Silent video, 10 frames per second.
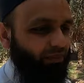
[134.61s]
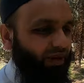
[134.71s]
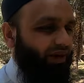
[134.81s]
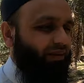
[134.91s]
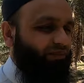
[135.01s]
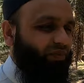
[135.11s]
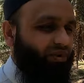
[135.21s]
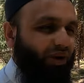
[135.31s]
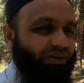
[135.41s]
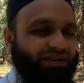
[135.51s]
but
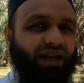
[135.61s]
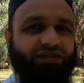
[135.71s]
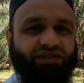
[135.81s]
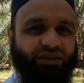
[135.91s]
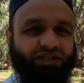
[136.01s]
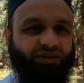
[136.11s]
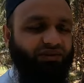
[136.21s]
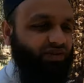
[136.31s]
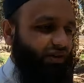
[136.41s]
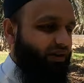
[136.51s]
throughout his life especially
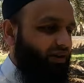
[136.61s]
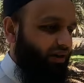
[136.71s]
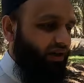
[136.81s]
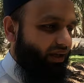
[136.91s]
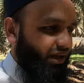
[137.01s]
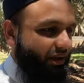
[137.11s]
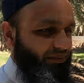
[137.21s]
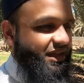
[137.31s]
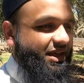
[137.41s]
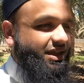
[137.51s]
when he was younger
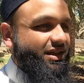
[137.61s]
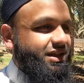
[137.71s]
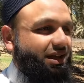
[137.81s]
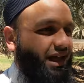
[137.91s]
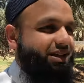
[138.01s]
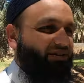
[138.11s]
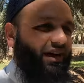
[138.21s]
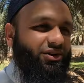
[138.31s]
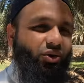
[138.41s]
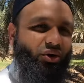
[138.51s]
um, he kind
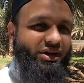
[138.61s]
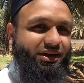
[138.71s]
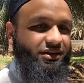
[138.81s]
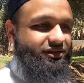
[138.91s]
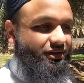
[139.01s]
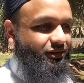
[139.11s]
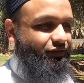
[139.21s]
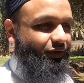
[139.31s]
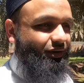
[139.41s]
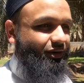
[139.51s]
of had callings
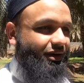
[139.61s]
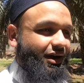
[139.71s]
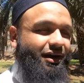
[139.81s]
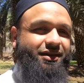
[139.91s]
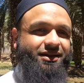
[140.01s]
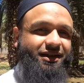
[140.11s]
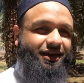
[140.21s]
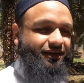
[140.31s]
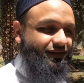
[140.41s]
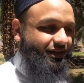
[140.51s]
for other
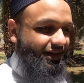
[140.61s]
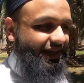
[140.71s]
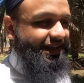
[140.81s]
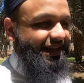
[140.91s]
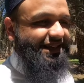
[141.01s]
things he,